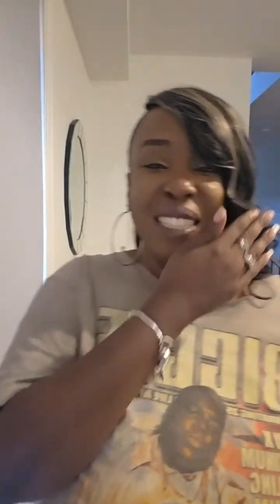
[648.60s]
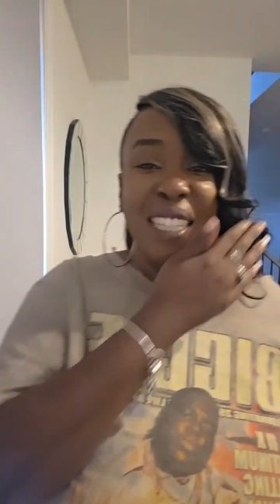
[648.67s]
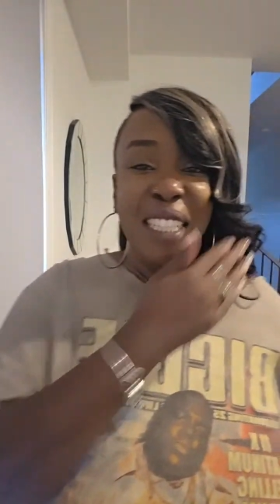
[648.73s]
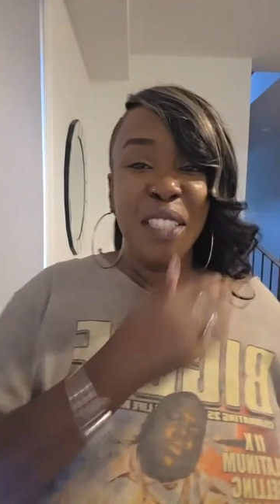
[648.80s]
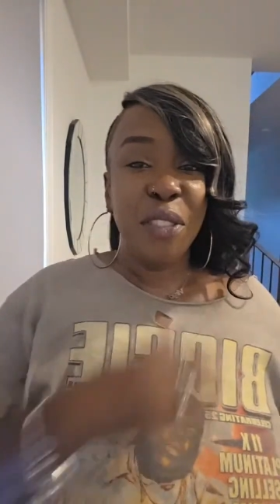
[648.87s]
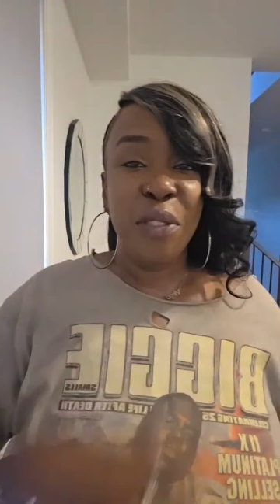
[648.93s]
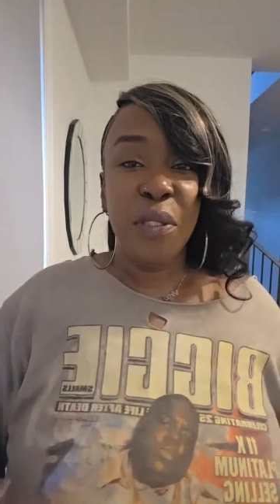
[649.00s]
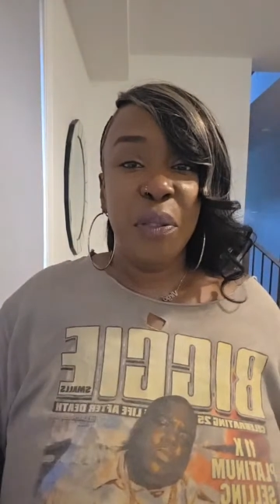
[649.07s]

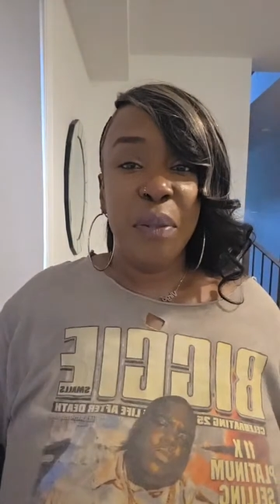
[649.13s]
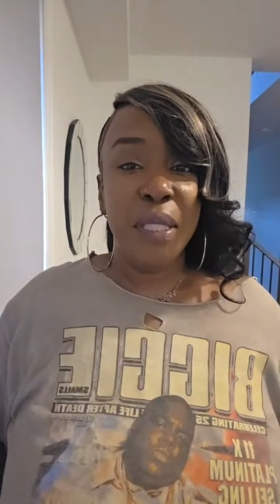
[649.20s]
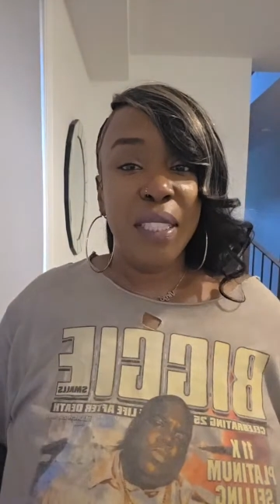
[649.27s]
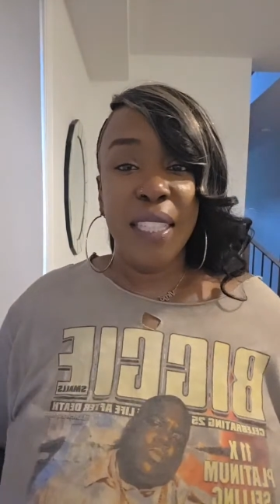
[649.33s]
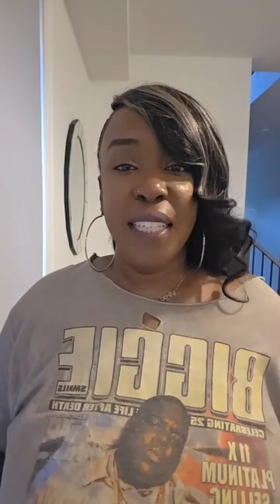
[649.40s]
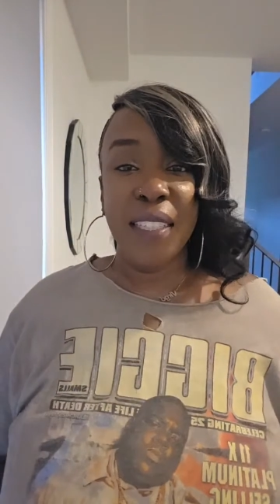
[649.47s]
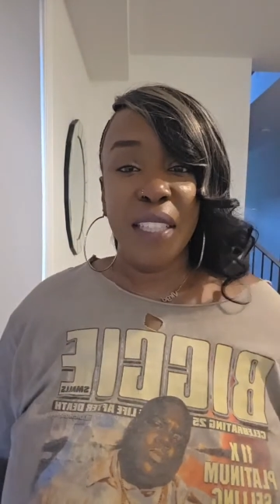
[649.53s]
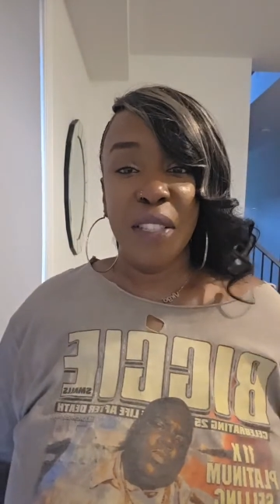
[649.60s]
I don't know what
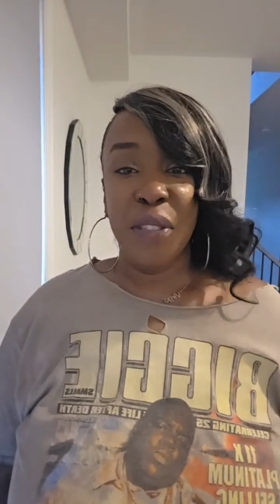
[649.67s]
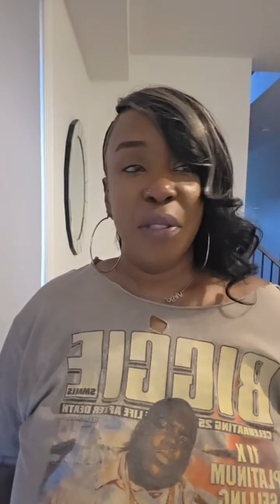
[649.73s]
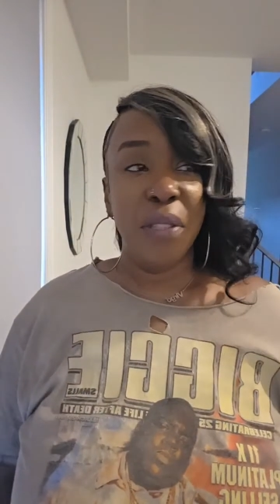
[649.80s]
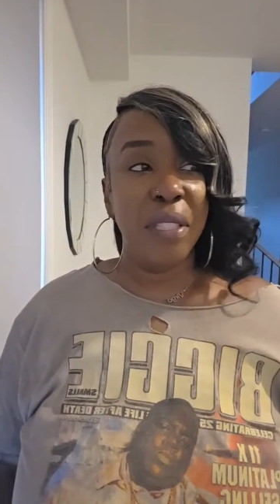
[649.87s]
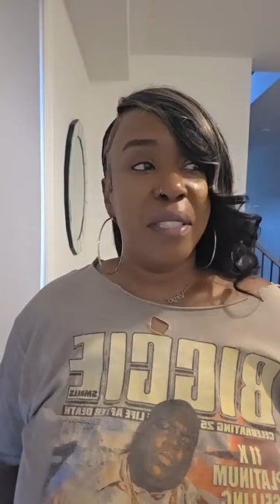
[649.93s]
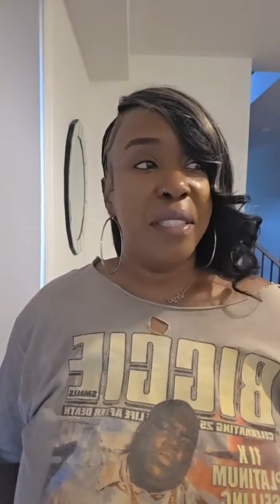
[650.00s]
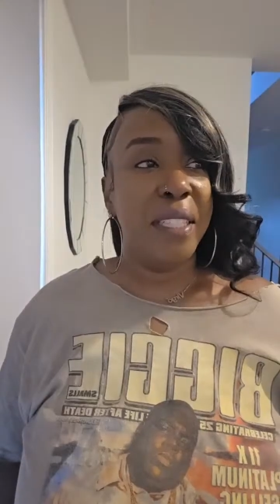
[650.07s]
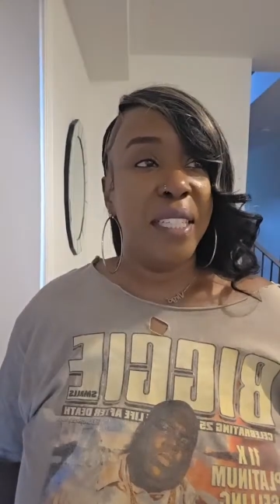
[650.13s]
takes out
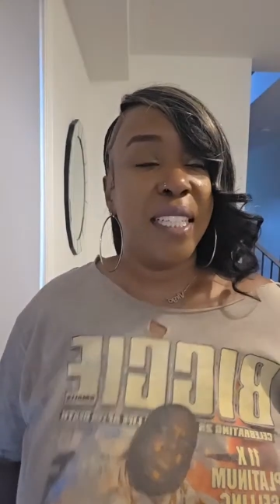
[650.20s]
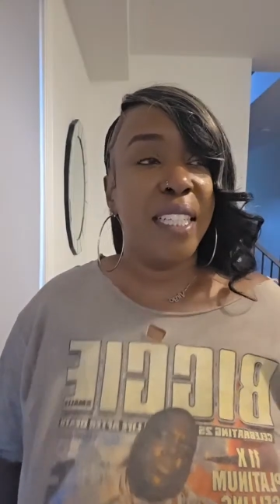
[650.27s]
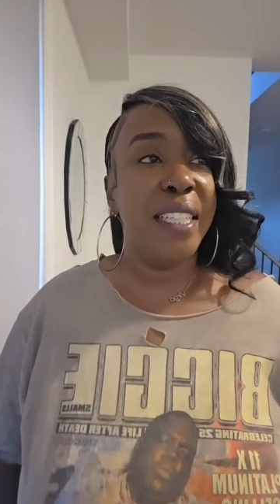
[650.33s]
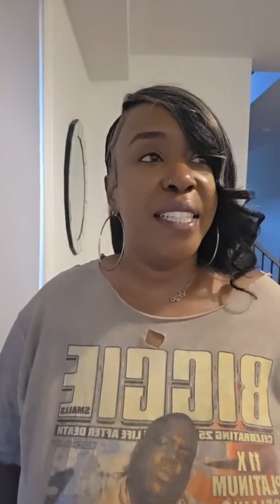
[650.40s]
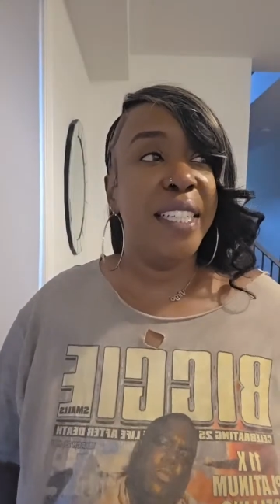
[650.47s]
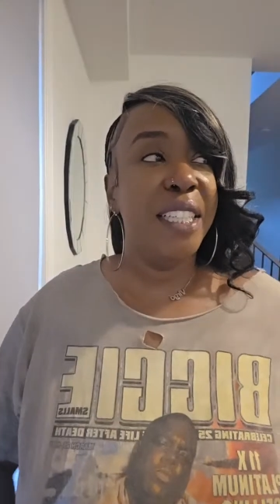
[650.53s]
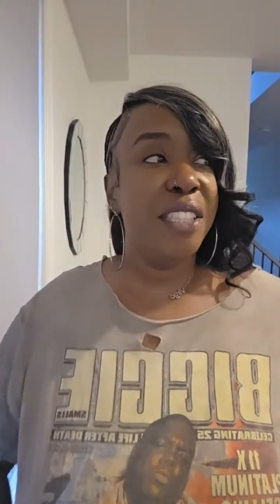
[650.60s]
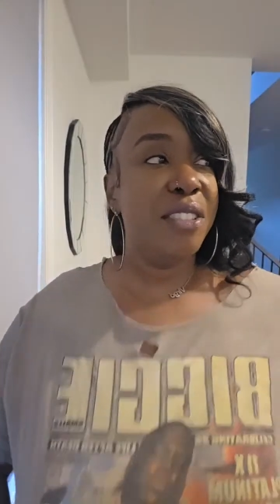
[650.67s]
oil. Like,
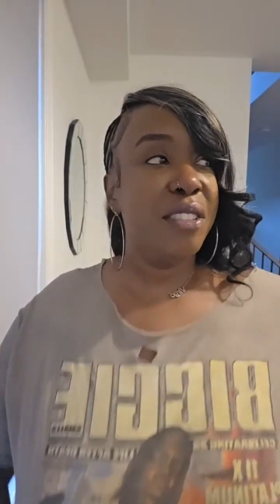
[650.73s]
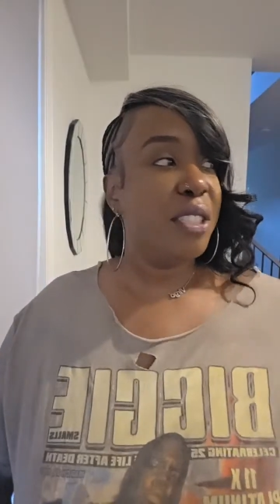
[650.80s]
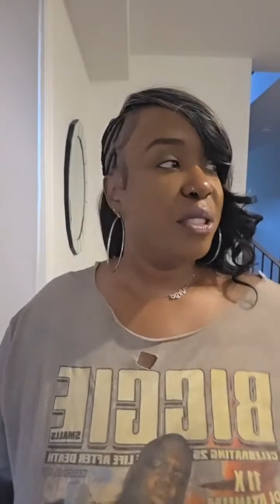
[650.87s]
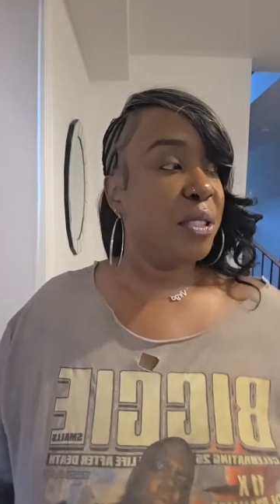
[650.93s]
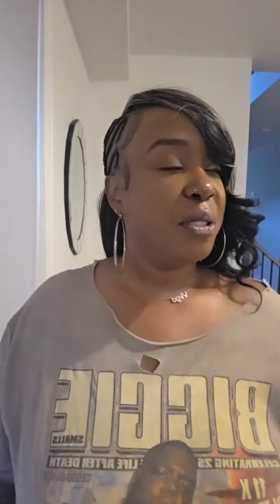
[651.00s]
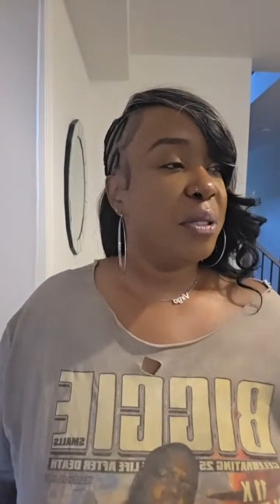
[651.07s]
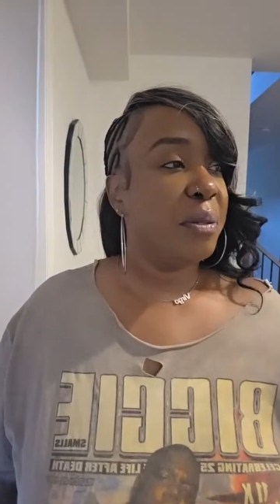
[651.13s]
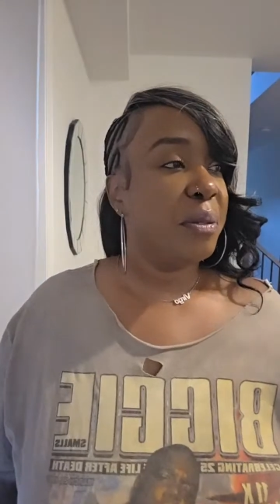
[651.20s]
I literally
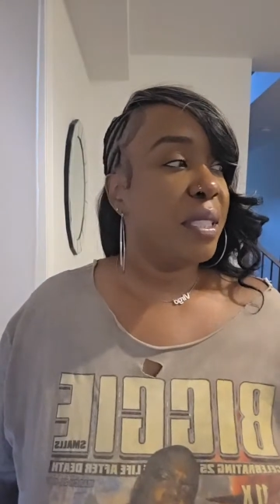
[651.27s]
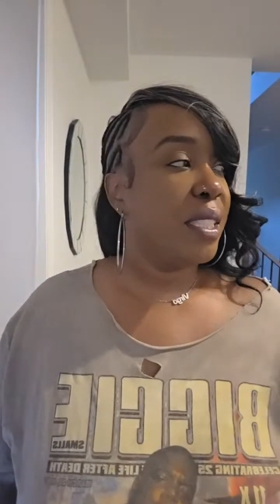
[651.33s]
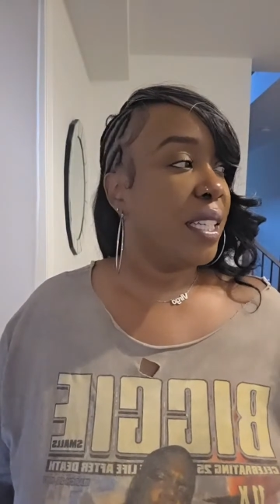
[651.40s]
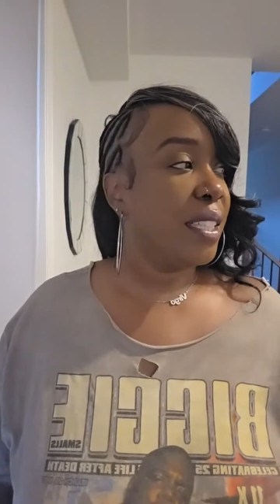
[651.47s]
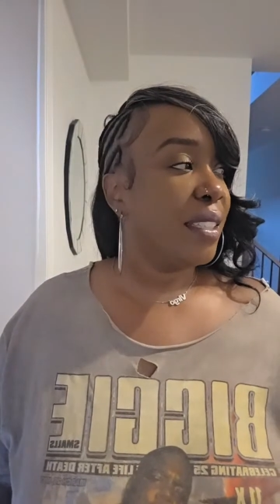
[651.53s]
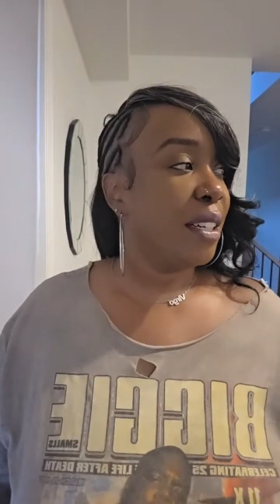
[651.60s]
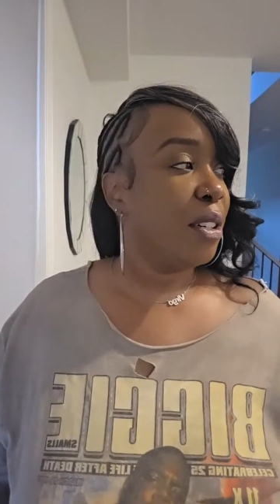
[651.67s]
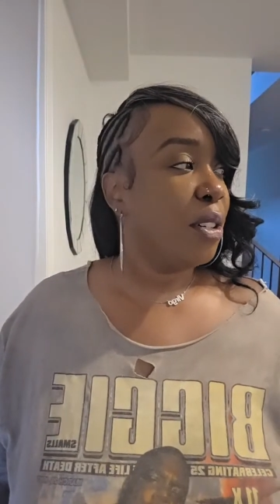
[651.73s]
don't know what
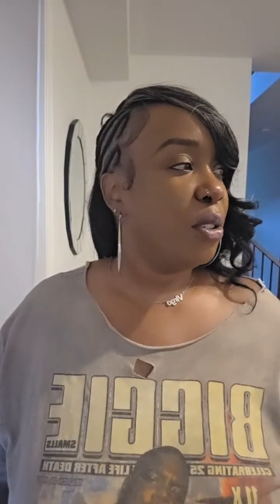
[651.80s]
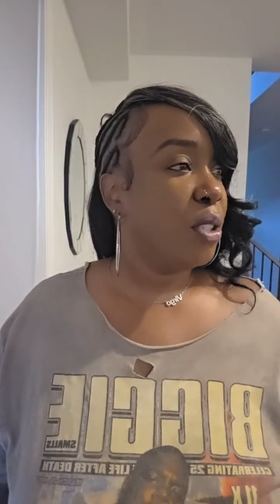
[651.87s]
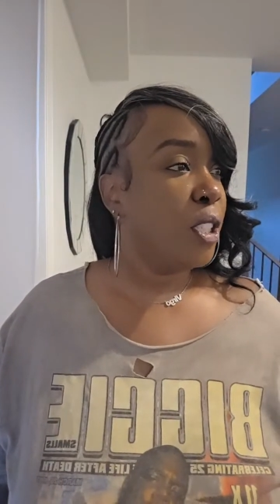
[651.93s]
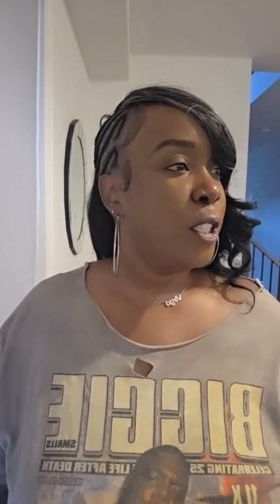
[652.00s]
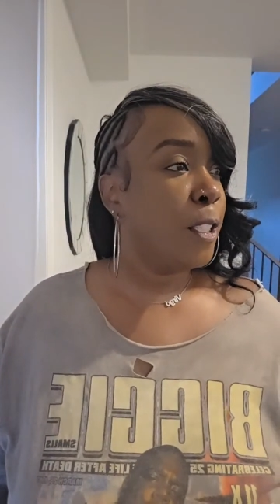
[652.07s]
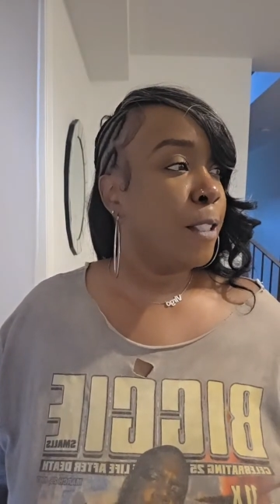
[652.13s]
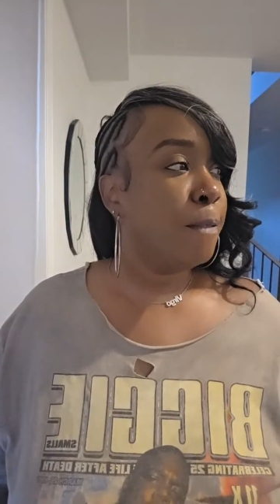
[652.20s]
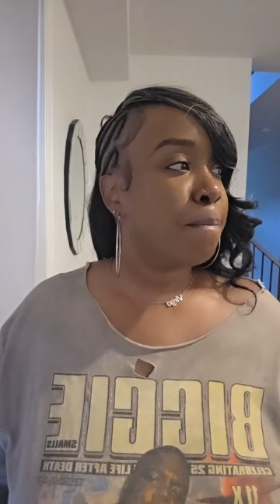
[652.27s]
takes out
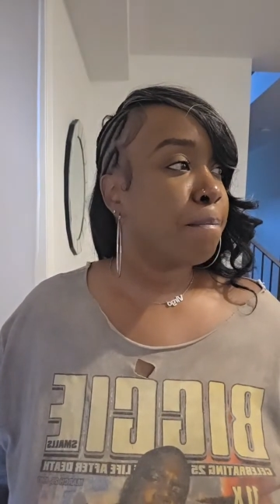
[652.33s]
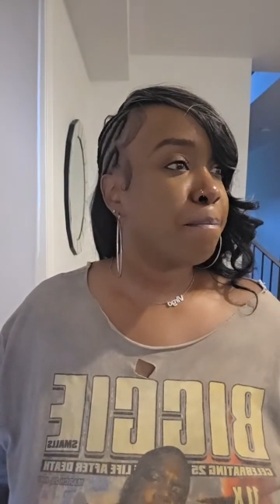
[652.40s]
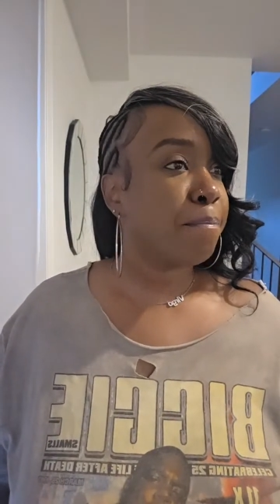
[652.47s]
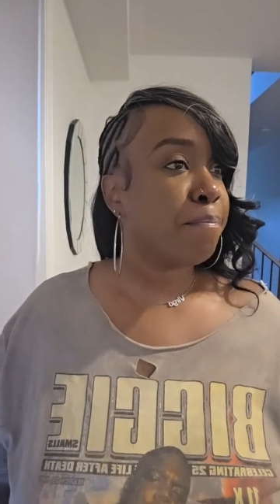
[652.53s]
oil.